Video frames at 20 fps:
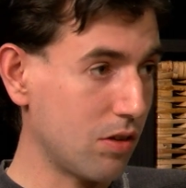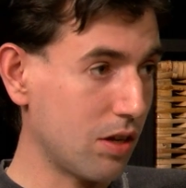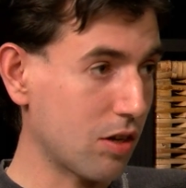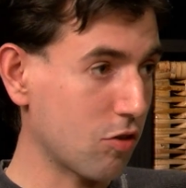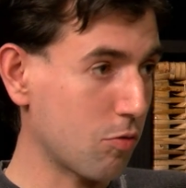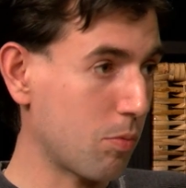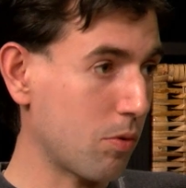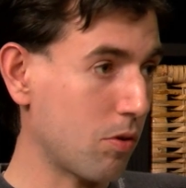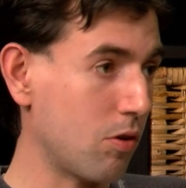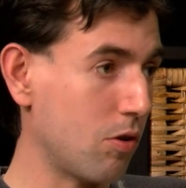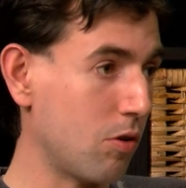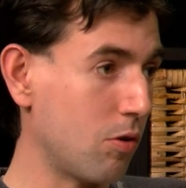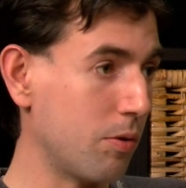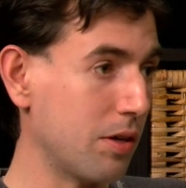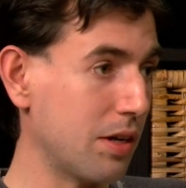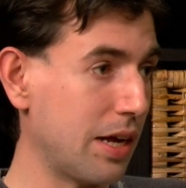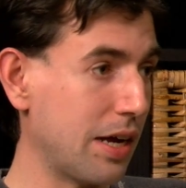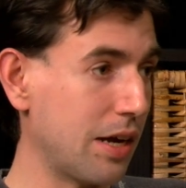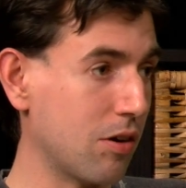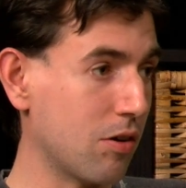Tingsboro
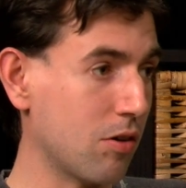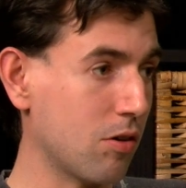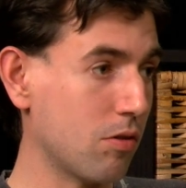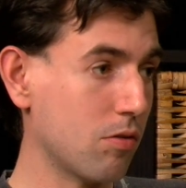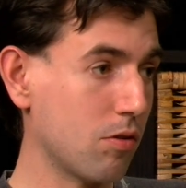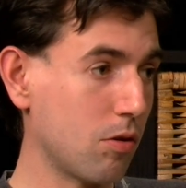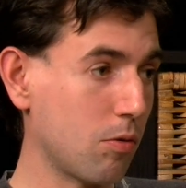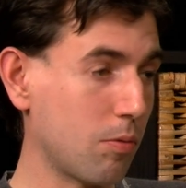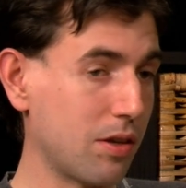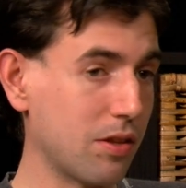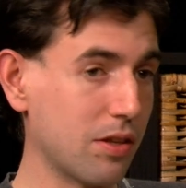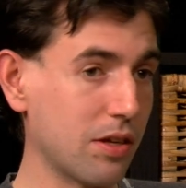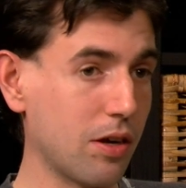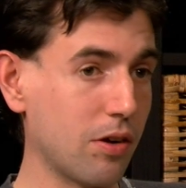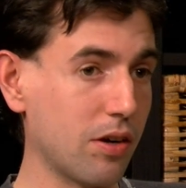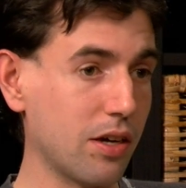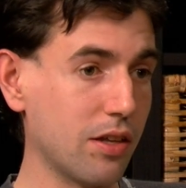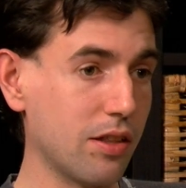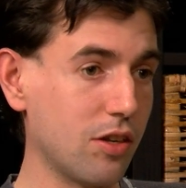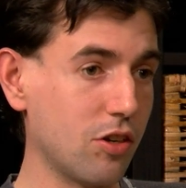and Ayer around the
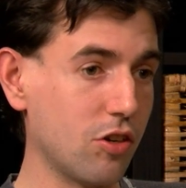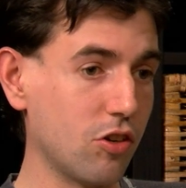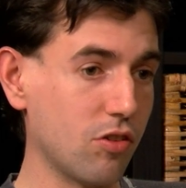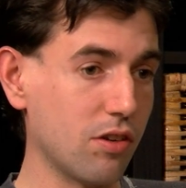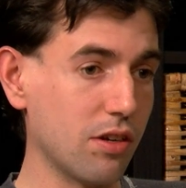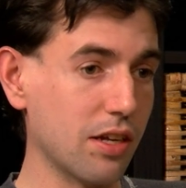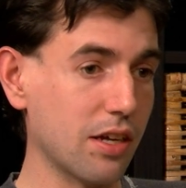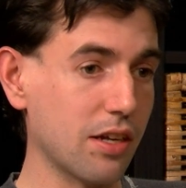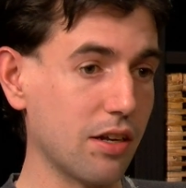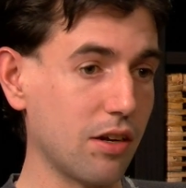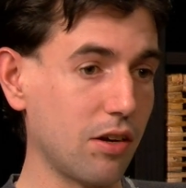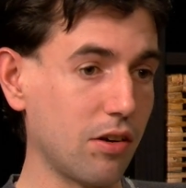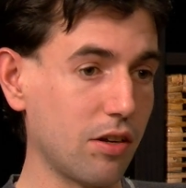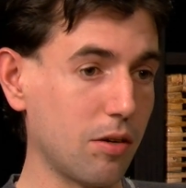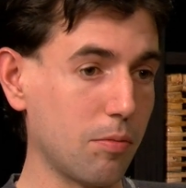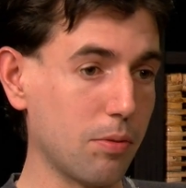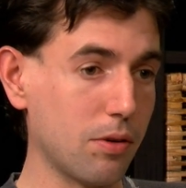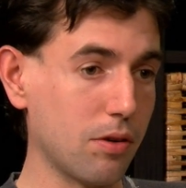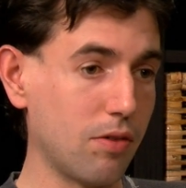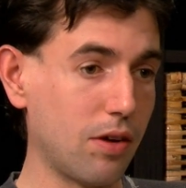area that just needed a
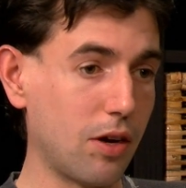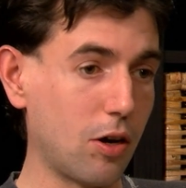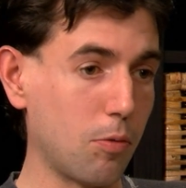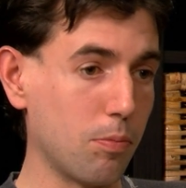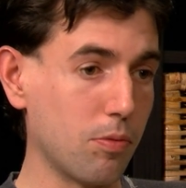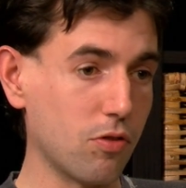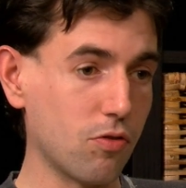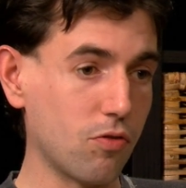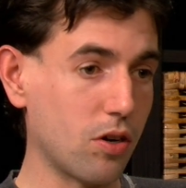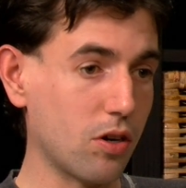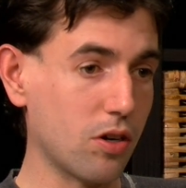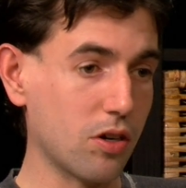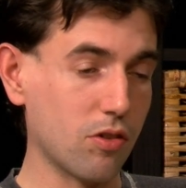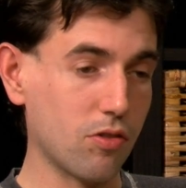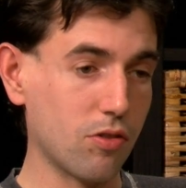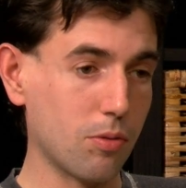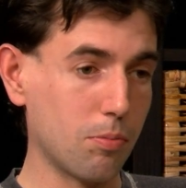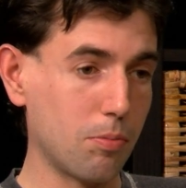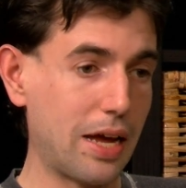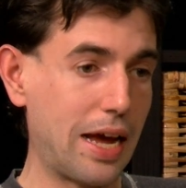little bit of help as far
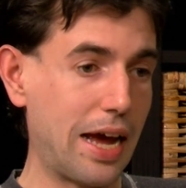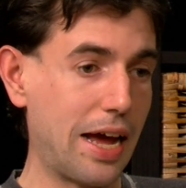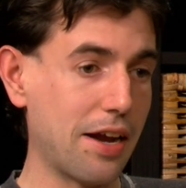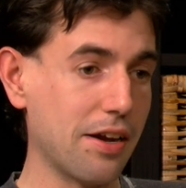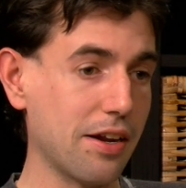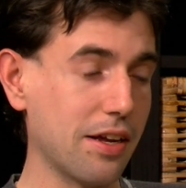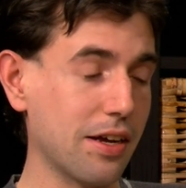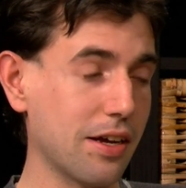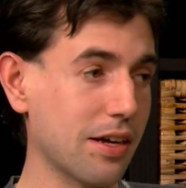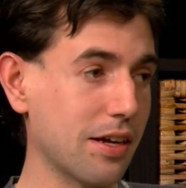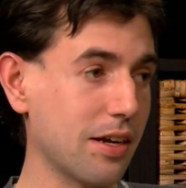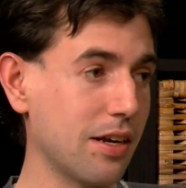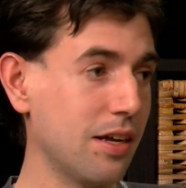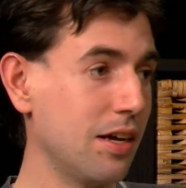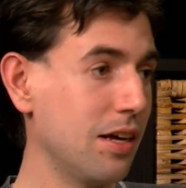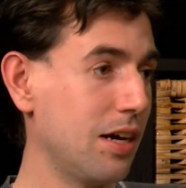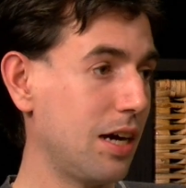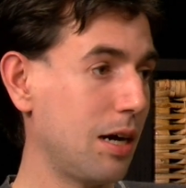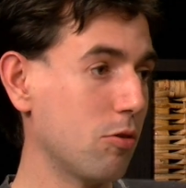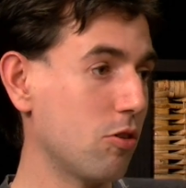as editing. And
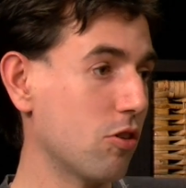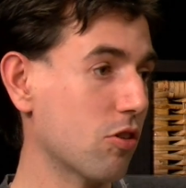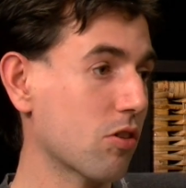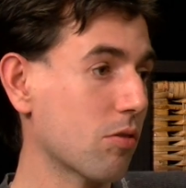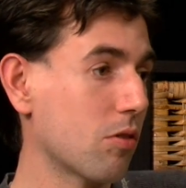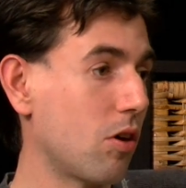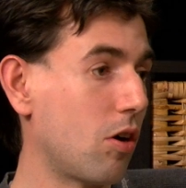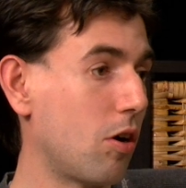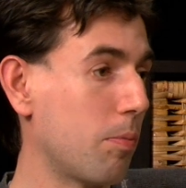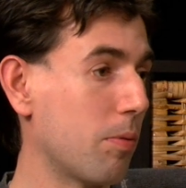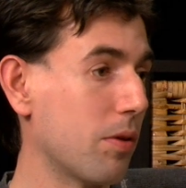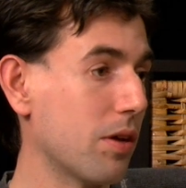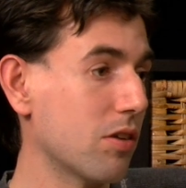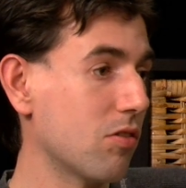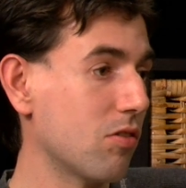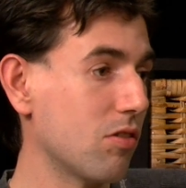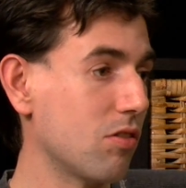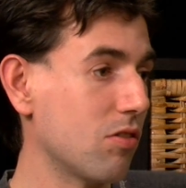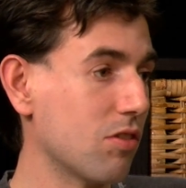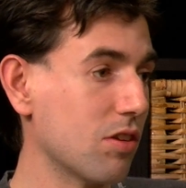I would just call
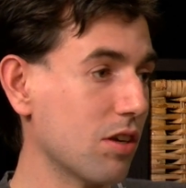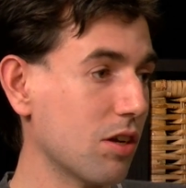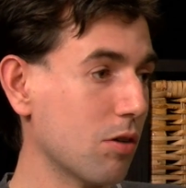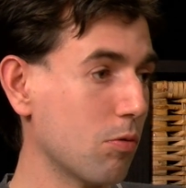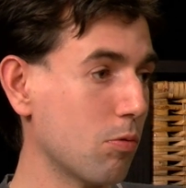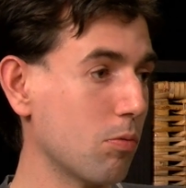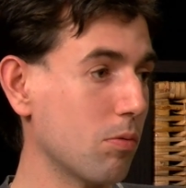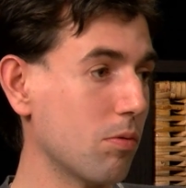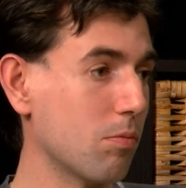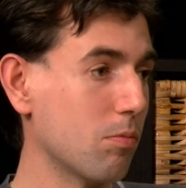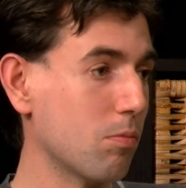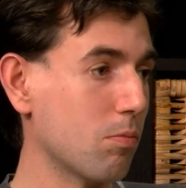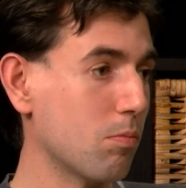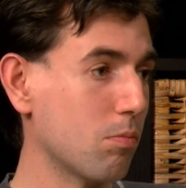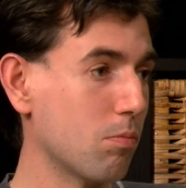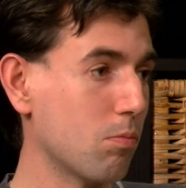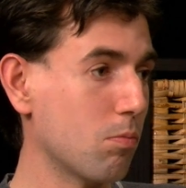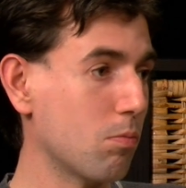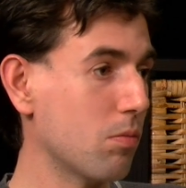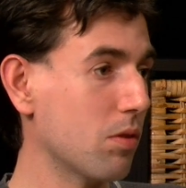places and see who,
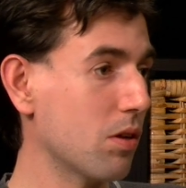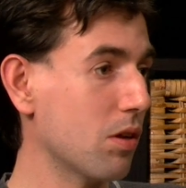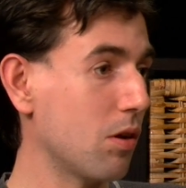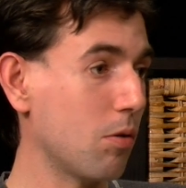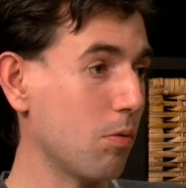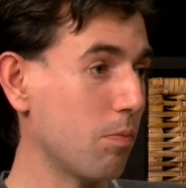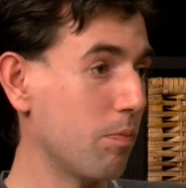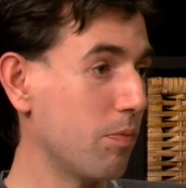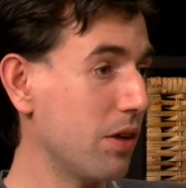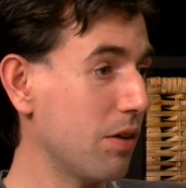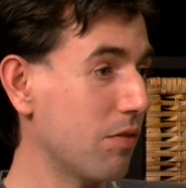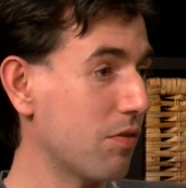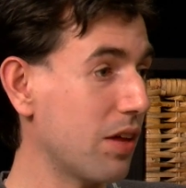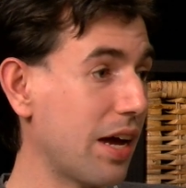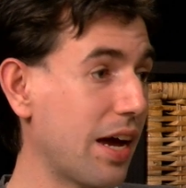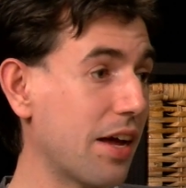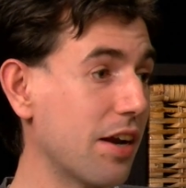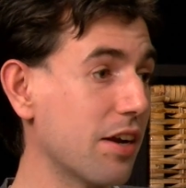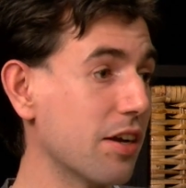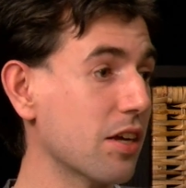if they
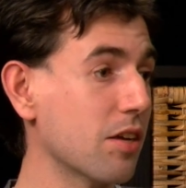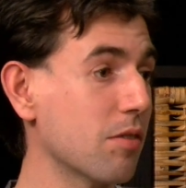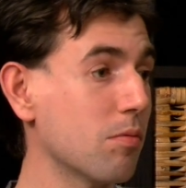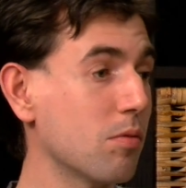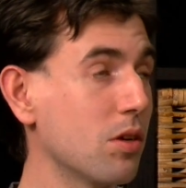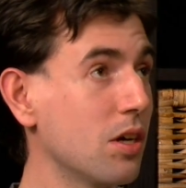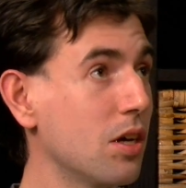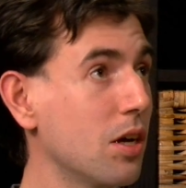had any